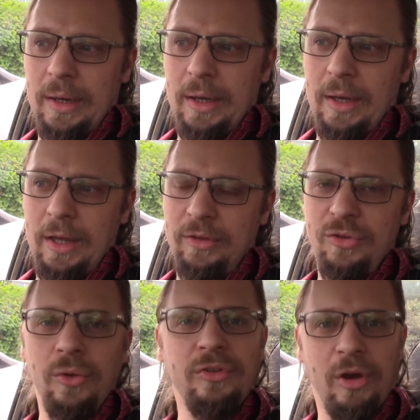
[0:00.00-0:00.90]
It's
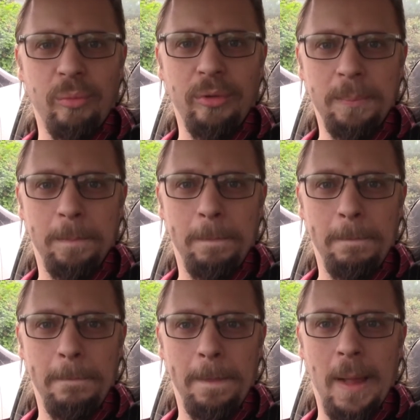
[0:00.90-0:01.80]
not terrible.
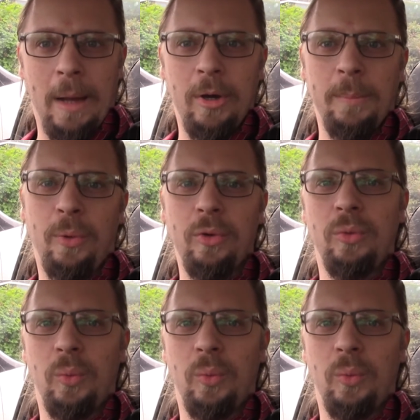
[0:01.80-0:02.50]
I'm at a point